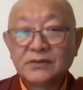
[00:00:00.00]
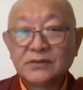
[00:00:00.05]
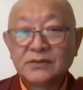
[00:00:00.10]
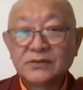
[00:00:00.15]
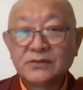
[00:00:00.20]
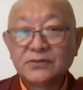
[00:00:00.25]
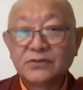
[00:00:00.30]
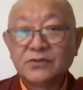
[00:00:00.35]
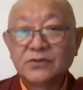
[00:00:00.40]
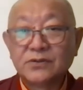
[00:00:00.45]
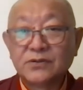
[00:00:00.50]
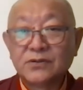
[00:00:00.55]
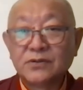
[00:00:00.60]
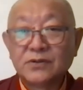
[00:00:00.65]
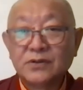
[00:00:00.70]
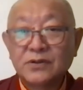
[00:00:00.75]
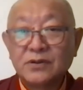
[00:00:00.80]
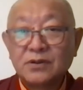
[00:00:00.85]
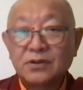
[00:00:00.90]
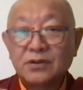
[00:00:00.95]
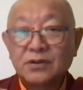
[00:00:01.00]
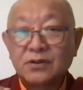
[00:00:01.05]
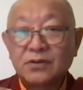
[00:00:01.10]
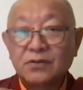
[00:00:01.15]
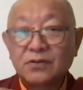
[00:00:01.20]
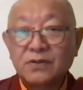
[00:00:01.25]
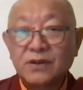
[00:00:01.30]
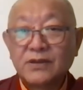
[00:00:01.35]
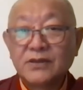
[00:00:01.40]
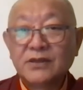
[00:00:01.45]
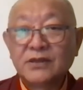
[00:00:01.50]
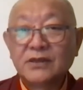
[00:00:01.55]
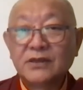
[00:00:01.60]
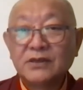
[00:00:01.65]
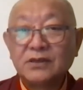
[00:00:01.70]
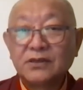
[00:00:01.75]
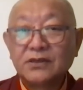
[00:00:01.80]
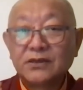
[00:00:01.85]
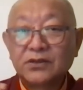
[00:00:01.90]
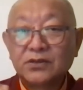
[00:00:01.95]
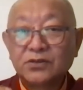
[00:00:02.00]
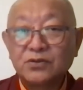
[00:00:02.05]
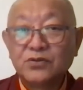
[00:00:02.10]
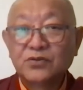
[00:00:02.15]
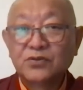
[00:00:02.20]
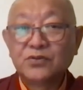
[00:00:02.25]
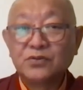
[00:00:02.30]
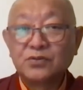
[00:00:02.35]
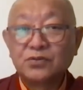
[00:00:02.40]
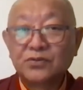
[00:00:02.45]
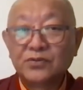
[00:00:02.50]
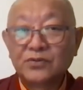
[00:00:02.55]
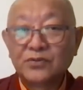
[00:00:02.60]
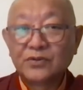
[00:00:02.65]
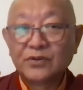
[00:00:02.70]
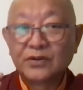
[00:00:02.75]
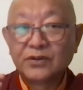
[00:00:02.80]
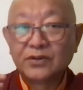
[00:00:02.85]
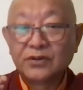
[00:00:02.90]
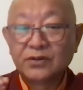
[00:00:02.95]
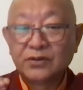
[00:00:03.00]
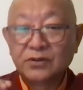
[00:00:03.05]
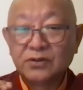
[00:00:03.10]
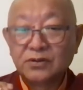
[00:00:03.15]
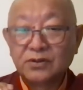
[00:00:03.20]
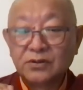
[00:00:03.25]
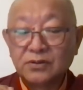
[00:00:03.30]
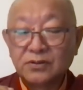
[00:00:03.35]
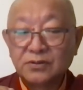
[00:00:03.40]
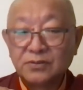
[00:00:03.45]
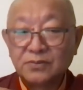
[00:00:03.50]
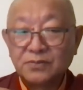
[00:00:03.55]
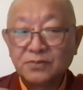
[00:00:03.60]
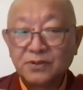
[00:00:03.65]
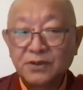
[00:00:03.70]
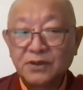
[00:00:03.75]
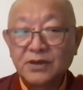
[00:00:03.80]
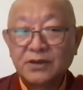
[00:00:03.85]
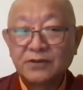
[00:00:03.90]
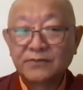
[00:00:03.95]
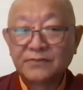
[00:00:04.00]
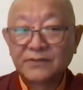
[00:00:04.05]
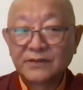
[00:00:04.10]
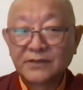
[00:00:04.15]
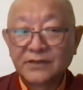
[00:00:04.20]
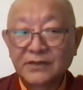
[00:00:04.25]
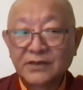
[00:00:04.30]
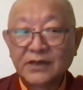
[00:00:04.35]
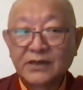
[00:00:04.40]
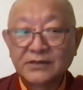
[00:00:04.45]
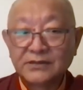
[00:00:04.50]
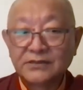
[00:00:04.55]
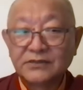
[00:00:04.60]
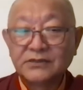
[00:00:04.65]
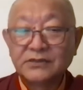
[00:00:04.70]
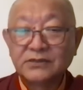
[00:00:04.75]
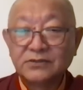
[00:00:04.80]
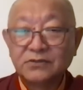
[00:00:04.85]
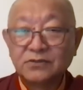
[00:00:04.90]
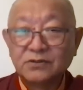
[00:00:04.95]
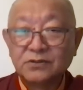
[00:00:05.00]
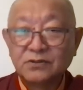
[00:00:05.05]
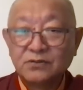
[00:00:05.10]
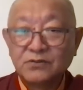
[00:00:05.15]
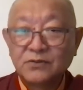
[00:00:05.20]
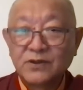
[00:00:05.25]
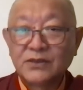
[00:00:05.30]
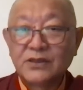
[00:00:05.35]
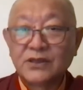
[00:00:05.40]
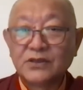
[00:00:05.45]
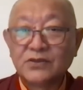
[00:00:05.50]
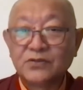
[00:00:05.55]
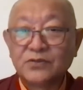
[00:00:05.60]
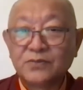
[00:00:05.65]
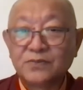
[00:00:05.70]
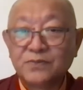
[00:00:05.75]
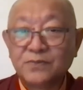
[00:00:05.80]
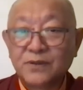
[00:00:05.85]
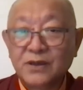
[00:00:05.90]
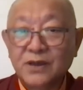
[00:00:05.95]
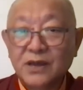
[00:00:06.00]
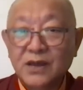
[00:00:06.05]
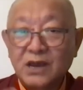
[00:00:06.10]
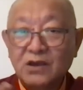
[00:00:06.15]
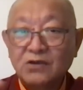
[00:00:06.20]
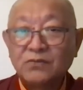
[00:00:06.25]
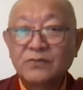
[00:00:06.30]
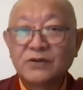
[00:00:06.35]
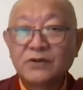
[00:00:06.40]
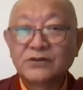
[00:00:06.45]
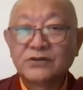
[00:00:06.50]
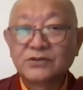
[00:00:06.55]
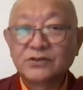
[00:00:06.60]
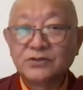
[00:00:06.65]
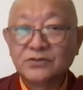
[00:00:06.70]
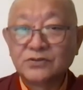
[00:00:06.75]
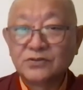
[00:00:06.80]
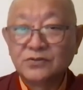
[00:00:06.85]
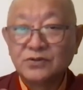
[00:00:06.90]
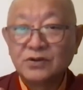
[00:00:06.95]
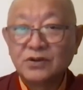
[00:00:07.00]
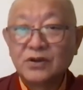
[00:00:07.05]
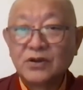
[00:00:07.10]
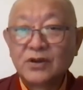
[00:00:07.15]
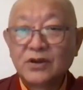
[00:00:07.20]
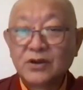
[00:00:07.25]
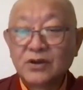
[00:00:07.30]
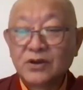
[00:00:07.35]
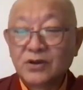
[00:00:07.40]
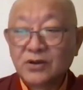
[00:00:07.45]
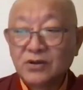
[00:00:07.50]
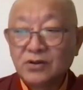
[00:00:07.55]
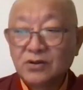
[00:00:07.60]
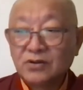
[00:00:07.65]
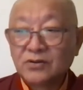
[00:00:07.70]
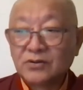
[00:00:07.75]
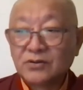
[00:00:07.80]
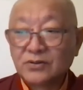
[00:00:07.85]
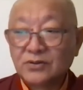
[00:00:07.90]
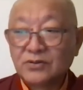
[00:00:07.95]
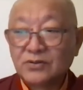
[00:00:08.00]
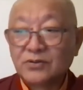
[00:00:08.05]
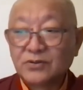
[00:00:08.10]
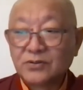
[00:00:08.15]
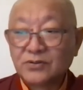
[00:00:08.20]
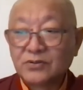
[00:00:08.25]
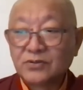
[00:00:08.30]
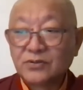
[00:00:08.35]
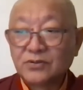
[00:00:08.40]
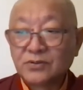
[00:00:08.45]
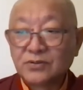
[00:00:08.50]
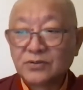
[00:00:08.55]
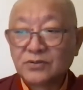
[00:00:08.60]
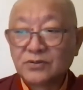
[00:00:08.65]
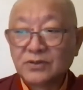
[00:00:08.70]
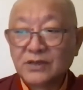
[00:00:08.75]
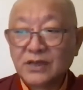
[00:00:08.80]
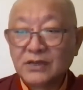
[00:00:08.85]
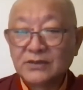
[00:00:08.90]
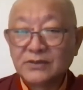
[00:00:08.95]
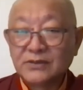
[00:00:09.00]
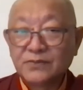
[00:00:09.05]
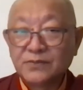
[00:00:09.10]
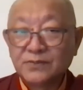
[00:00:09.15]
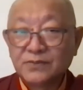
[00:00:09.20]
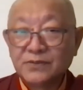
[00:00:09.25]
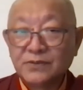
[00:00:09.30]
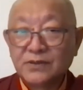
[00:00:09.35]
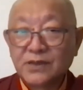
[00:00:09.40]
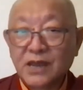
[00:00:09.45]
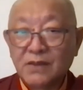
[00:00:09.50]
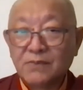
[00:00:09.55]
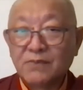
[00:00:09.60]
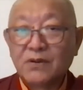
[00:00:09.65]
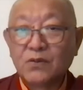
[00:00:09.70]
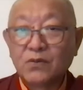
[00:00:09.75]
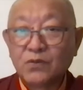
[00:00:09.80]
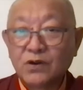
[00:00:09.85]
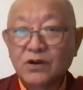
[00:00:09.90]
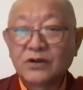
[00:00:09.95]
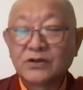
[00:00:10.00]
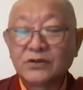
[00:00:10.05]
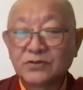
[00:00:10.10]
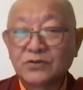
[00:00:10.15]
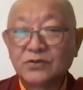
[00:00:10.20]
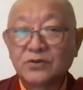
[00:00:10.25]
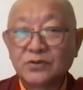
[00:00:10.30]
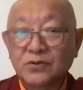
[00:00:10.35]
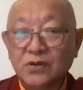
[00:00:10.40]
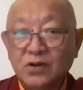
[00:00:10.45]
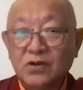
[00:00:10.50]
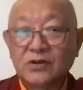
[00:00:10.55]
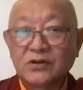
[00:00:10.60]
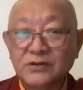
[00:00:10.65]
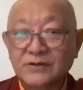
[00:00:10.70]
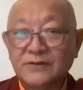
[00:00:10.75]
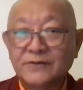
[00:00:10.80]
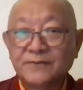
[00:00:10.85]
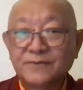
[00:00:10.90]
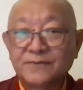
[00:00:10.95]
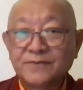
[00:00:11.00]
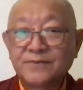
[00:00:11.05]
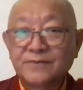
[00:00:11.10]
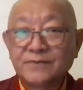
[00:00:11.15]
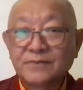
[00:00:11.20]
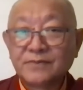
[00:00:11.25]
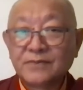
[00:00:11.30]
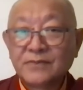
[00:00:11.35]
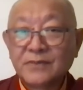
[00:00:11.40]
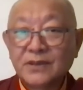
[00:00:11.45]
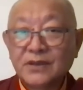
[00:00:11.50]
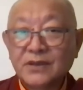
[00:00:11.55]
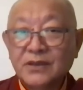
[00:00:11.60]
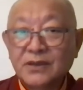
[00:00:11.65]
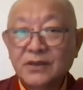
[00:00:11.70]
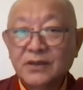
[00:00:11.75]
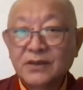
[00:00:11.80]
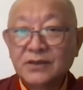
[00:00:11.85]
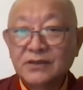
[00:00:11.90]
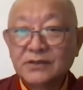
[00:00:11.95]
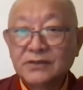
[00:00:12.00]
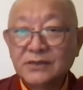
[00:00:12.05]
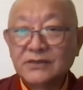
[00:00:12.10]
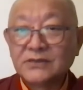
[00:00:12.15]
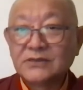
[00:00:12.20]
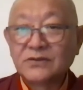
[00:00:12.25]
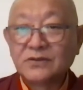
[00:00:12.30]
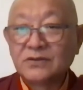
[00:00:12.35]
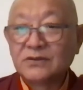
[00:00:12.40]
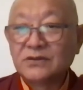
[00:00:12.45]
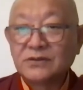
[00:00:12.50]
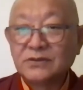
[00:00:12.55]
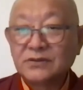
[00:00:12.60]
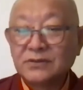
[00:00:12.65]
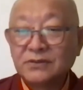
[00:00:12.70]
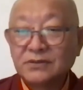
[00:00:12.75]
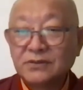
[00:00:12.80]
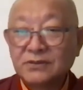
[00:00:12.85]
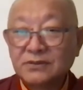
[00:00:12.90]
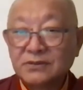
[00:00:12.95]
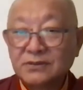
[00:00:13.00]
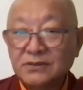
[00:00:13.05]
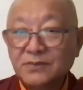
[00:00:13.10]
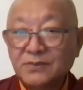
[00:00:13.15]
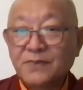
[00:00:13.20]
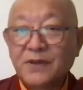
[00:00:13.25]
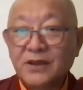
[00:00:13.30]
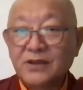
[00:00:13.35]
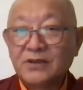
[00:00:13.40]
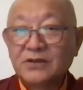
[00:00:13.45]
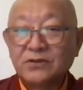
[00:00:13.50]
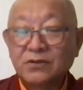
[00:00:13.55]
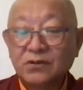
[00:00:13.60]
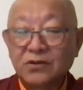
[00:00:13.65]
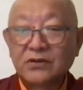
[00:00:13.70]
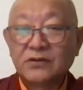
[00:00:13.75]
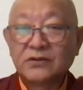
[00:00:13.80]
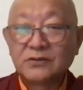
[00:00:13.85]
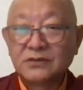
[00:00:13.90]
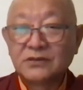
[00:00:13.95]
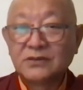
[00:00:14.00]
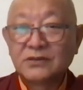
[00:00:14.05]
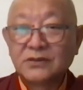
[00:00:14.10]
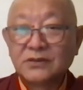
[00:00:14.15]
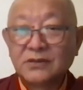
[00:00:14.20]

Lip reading: So whether you become enlightened or how much you that Dharma works or not does not depend on